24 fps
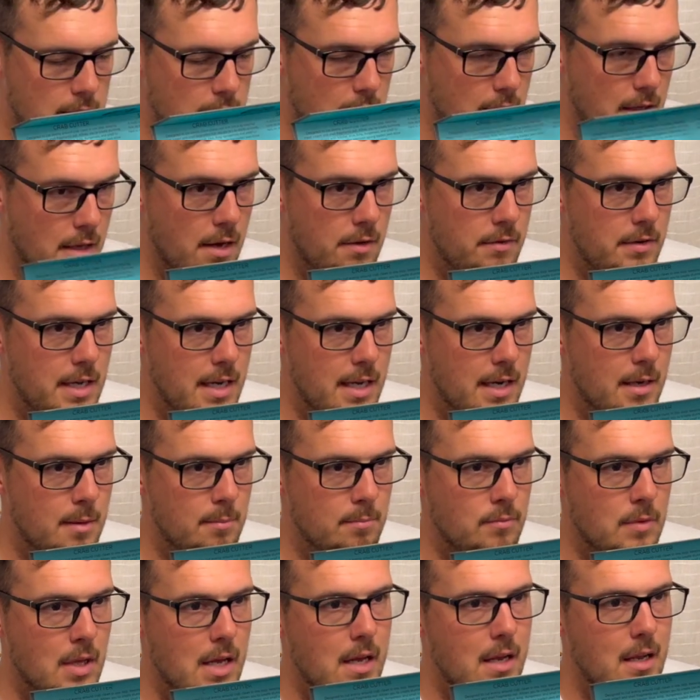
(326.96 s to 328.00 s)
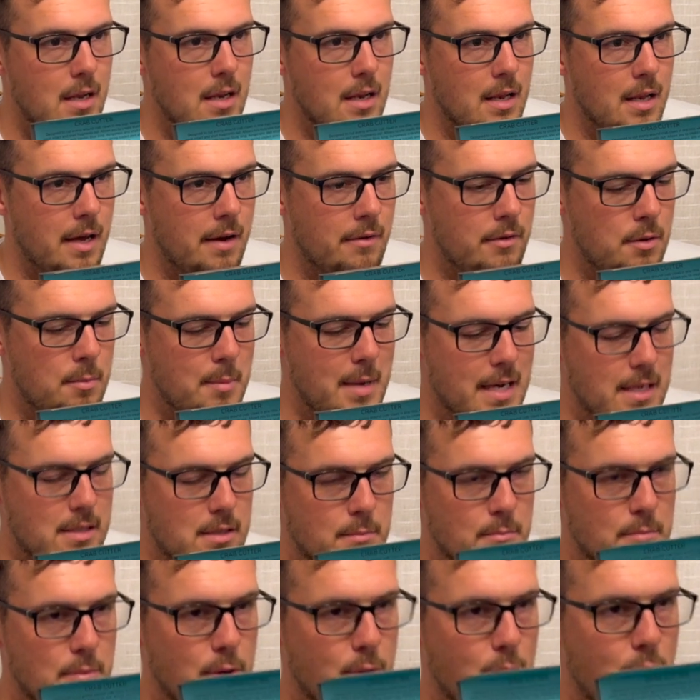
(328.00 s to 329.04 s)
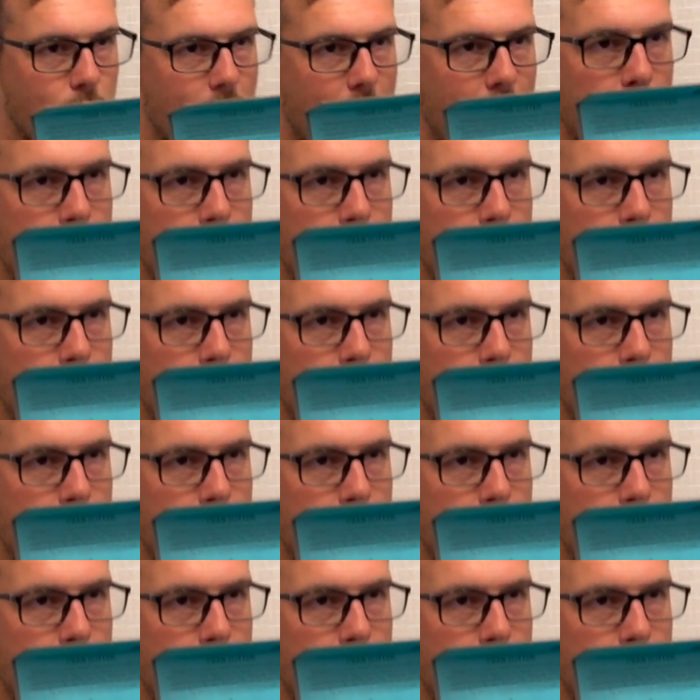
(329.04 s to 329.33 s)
love to eat them, love to make some blue crab